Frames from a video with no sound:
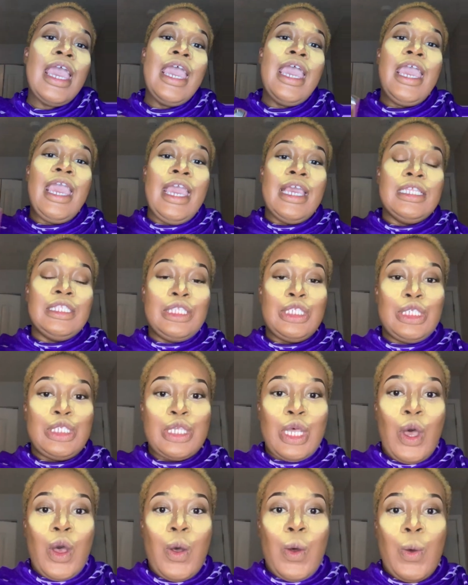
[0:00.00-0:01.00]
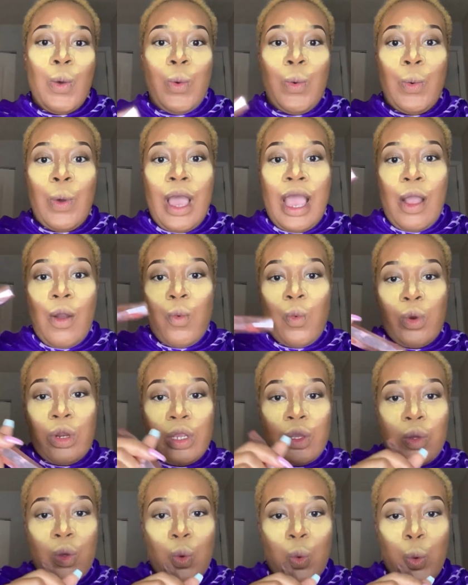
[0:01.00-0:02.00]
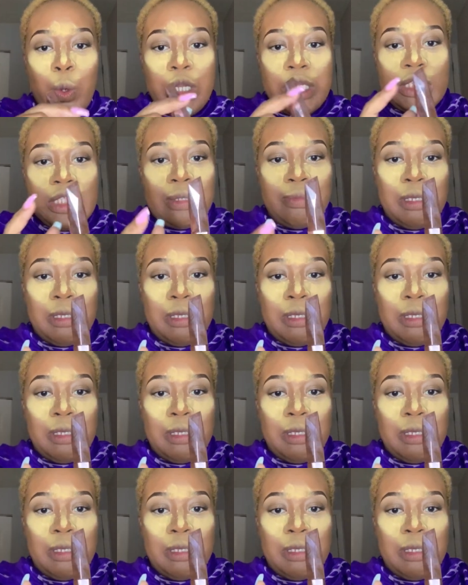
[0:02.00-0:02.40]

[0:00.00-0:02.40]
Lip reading: and so we're going to